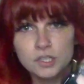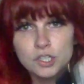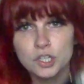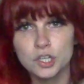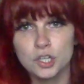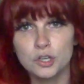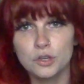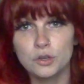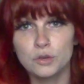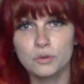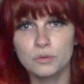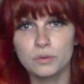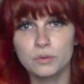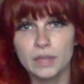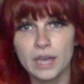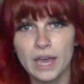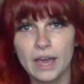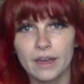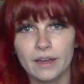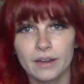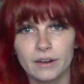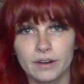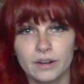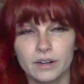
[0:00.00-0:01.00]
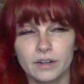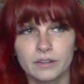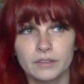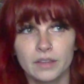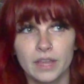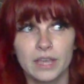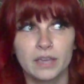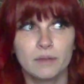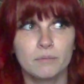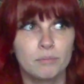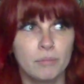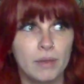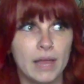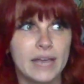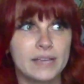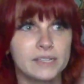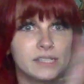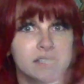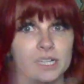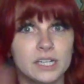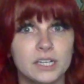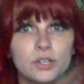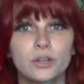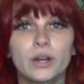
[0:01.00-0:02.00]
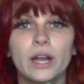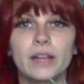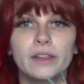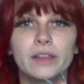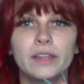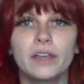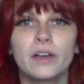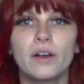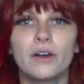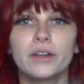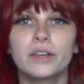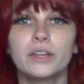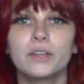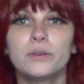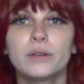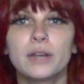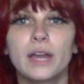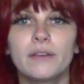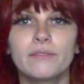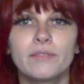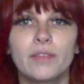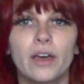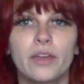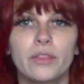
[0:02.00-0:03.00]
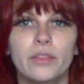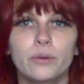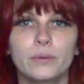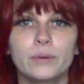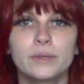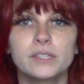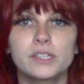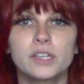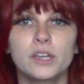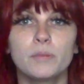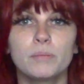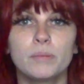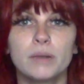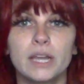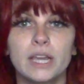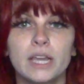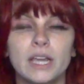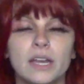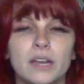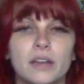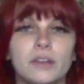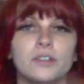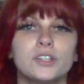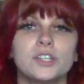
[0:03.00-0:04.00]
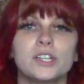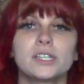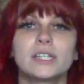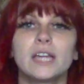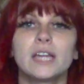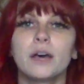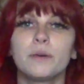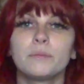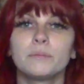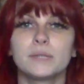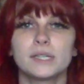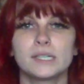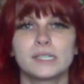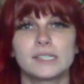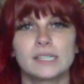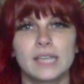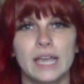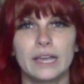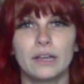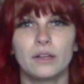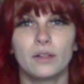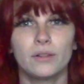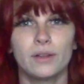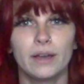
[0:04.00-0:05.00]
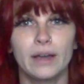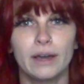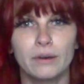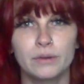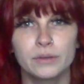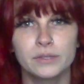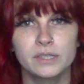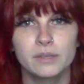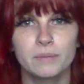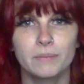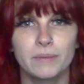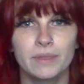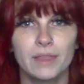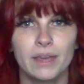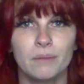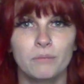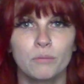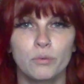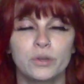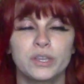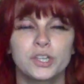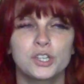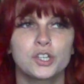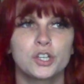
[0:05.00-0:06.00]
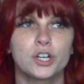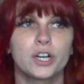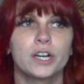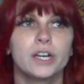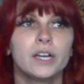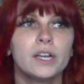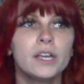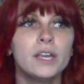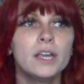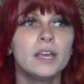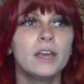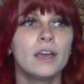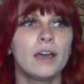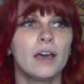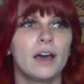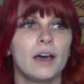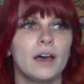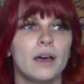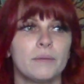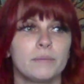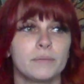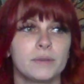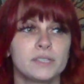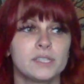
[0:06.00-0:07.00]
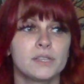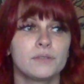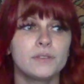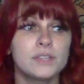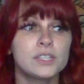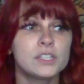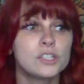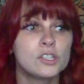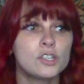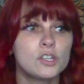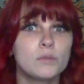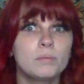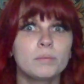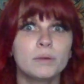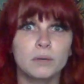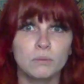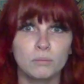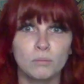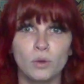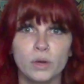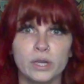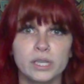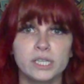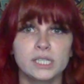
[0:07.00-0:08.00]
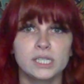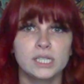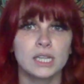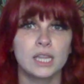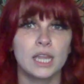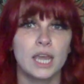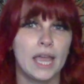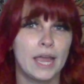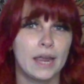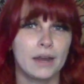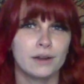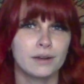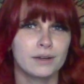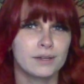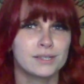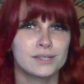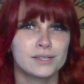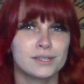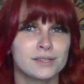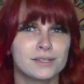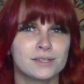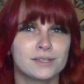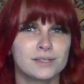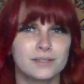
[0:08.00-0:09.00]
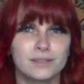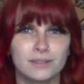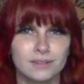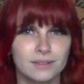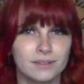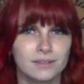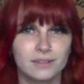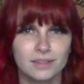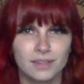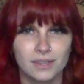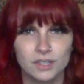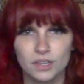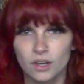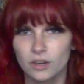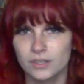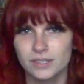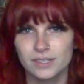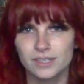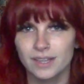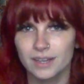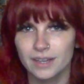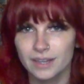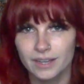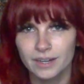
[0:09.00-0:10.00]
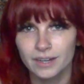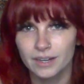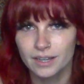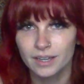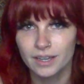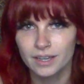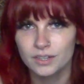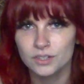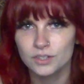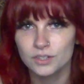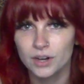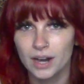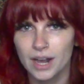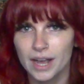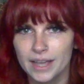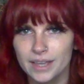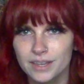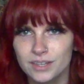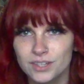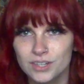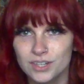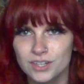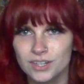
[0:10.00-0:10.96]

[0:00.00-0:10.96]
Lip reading: two that are, like, blasting directly on you and have the other ones opening, and it'll just help to cycle out some of that moisture. Because if it's super moist in the air, it's just, the dog's not going to get dry.